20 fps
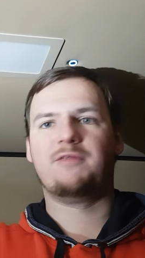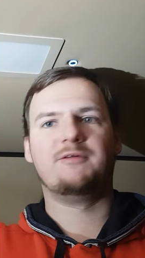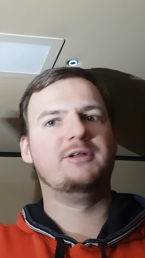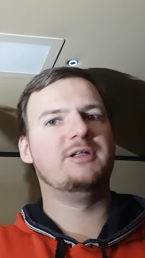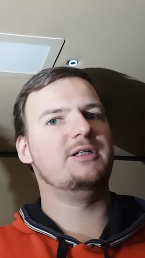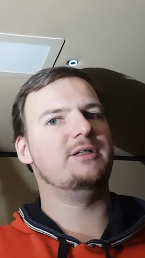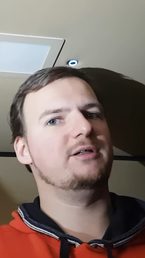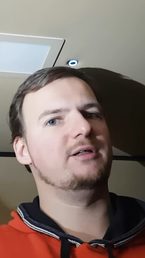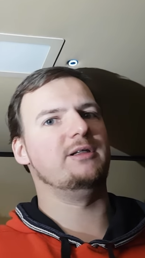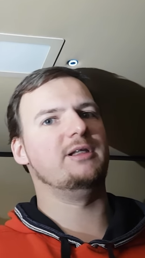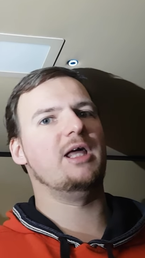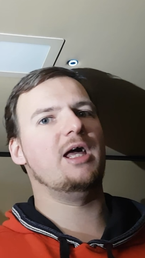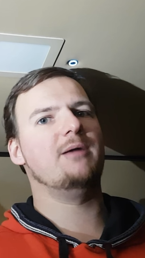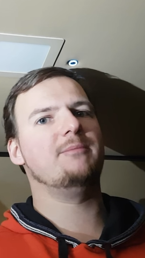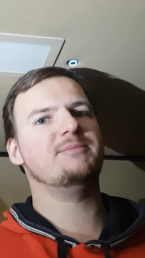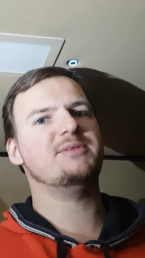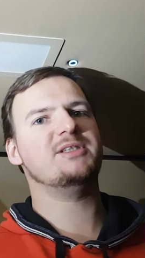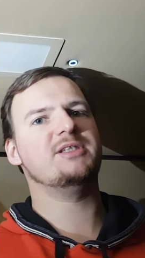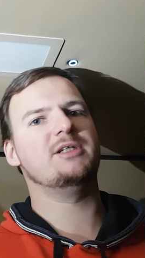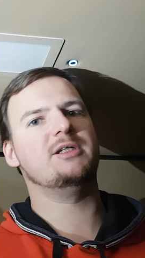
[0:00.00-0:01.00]
three
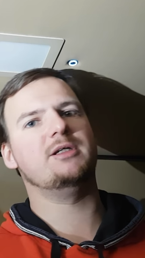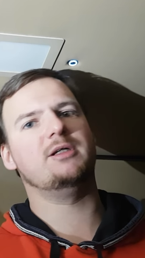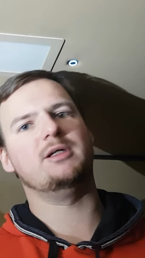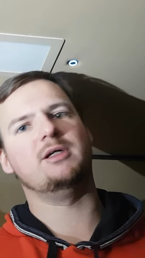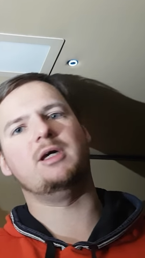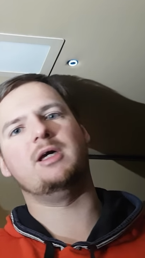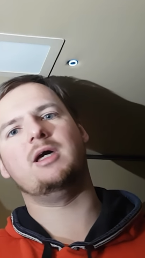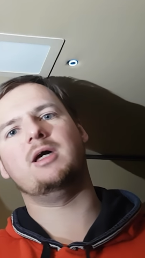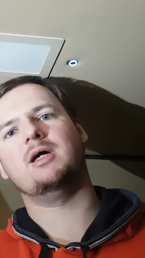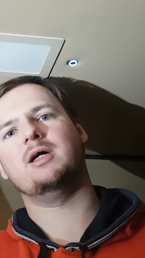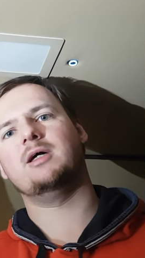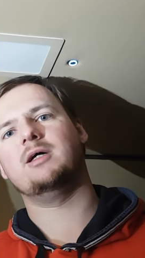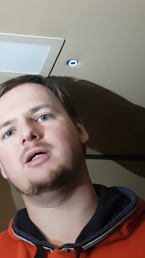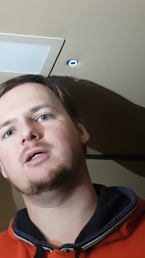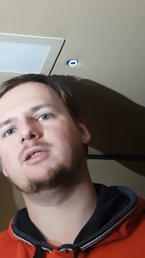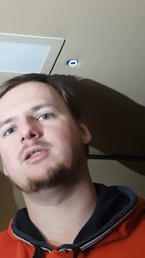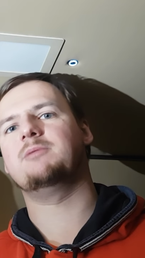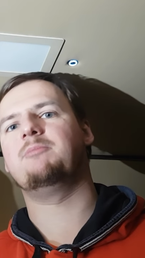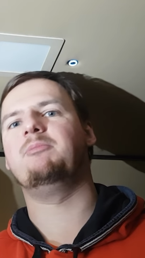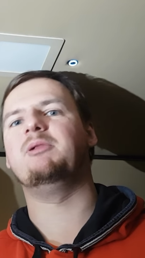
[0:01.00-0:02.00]
lamps
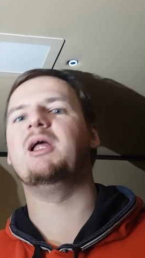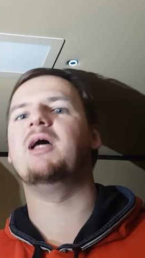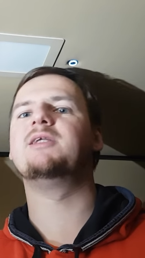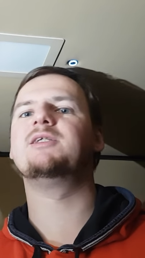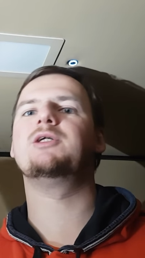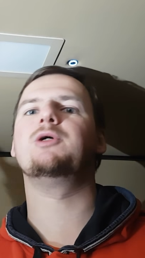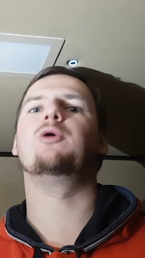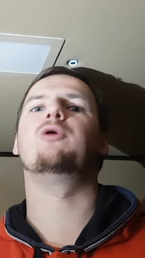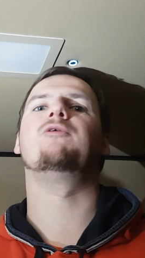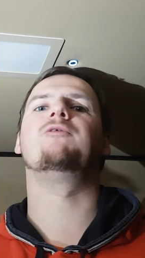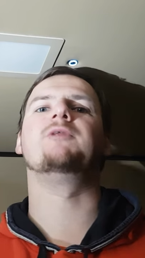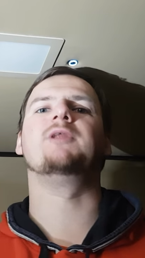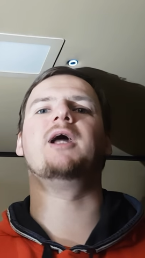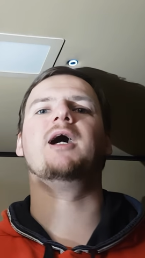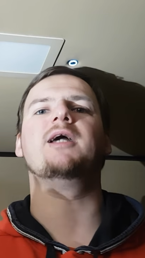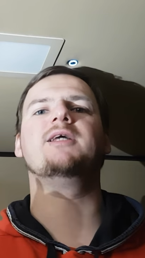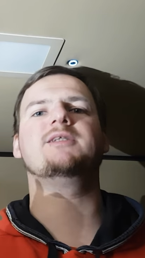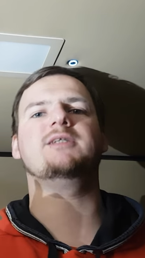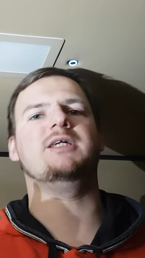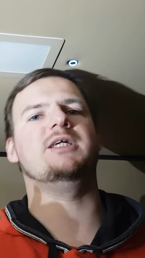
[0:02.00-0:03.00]
and plenty of
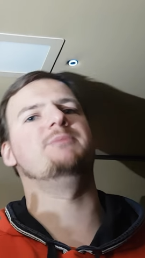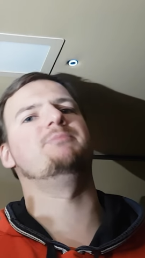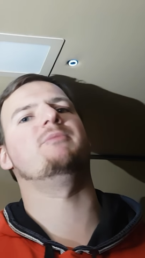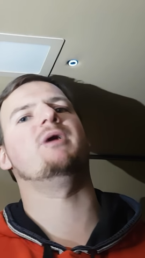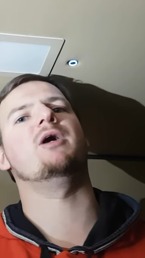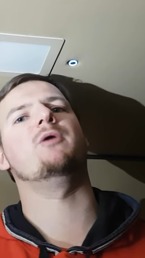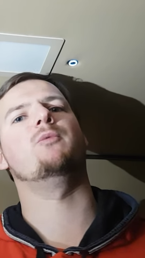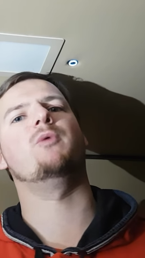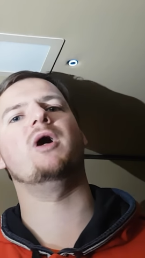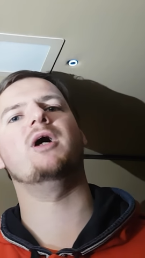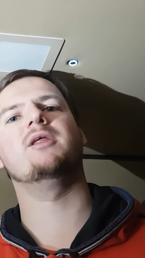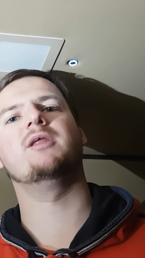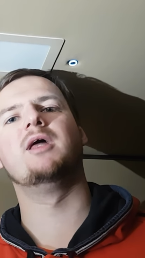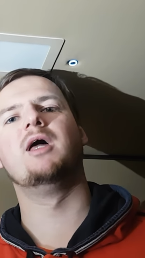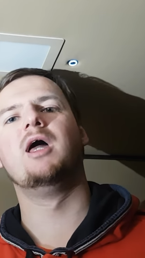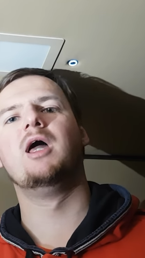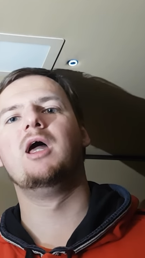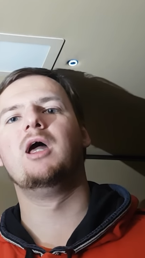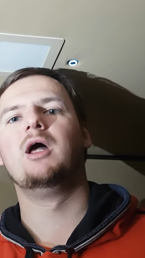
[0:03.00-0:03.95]
light in my van